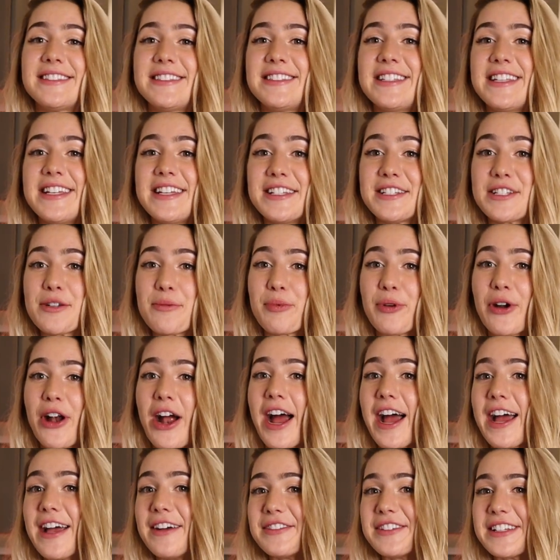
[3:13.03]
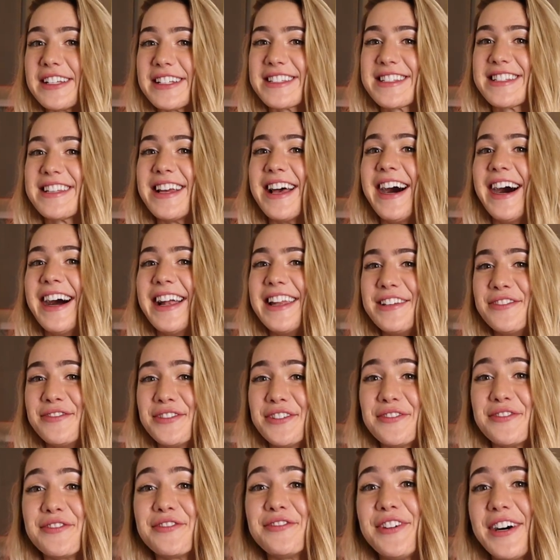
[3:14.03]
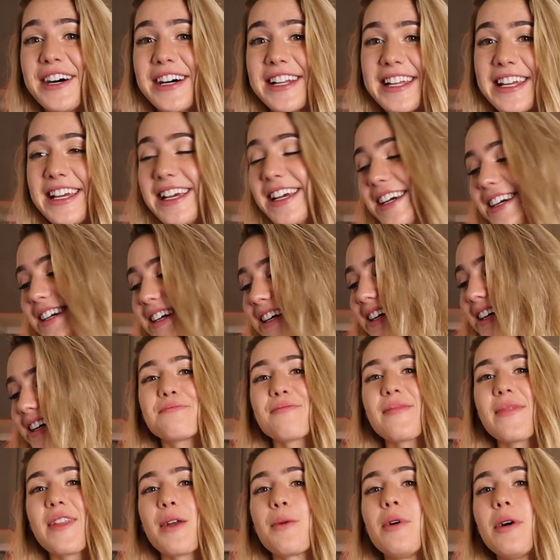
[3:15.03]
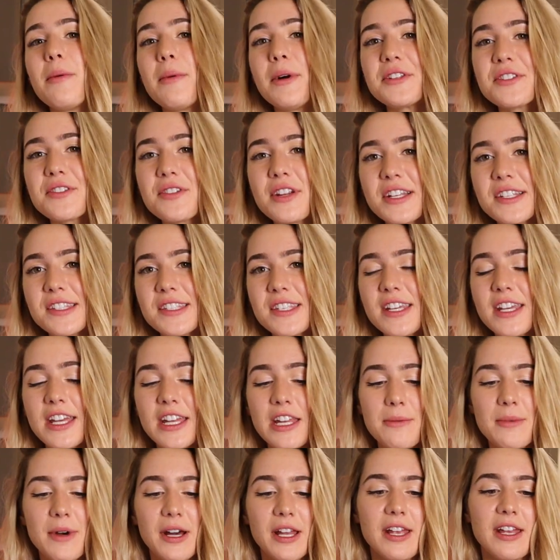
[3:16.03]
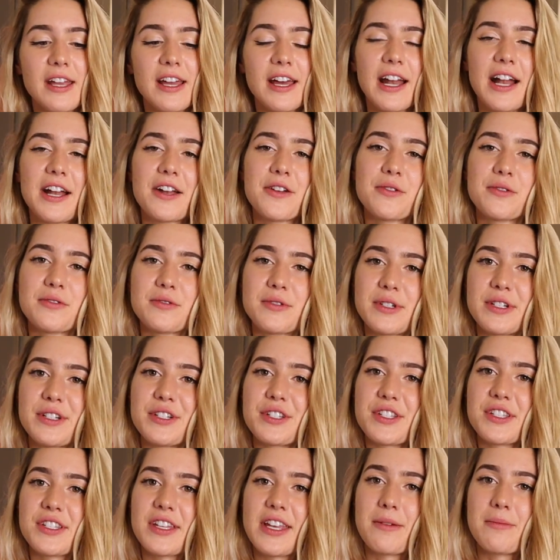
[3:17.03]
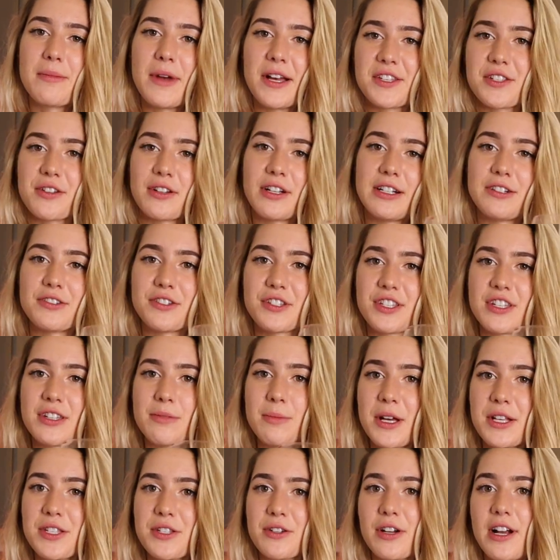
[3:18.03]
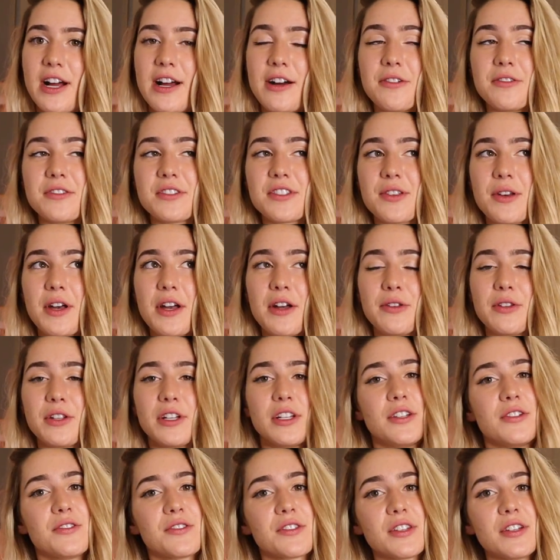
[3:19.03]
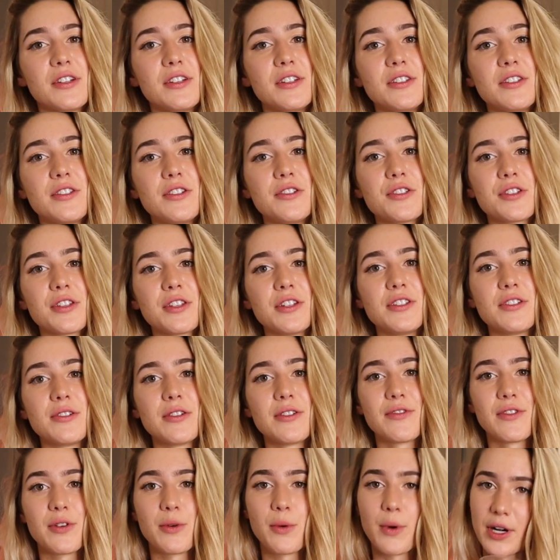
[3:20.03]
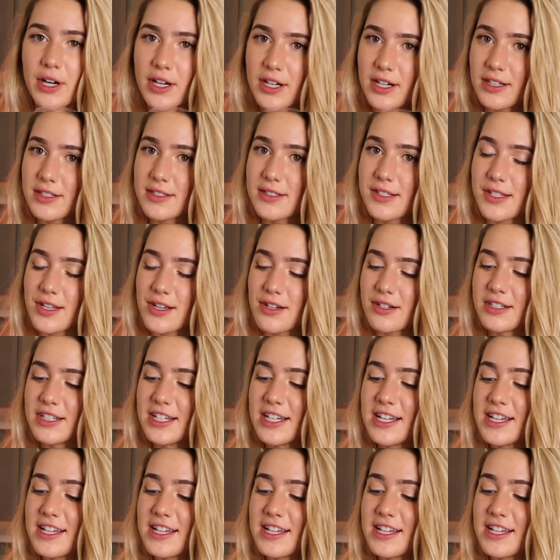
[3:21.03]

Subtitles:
deprived. It's not even funny. Well, I'm also not seeing anybody, and I don't want to just like mess around just to mess around, so I only usually do it for work. So